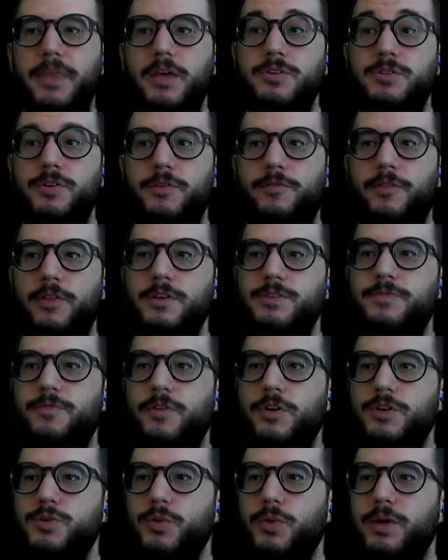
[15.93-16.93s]
So for this
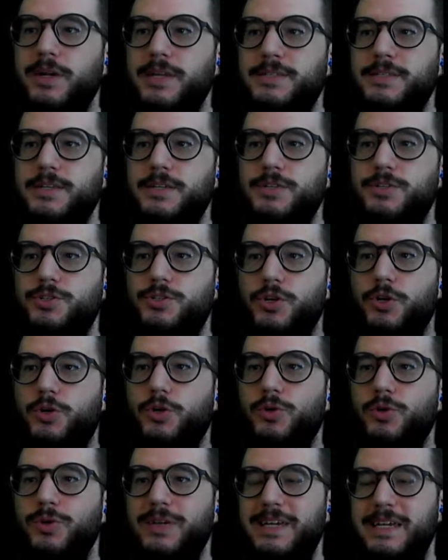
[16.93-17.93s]
first one, it says
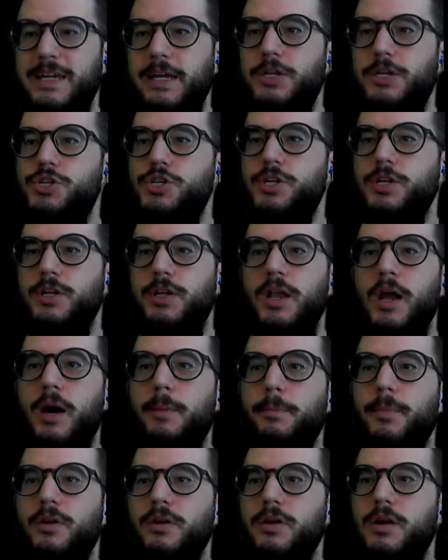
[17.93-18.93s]
circle each
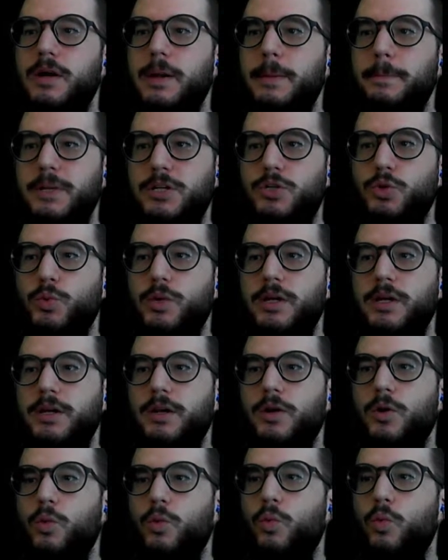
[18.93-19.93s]
number between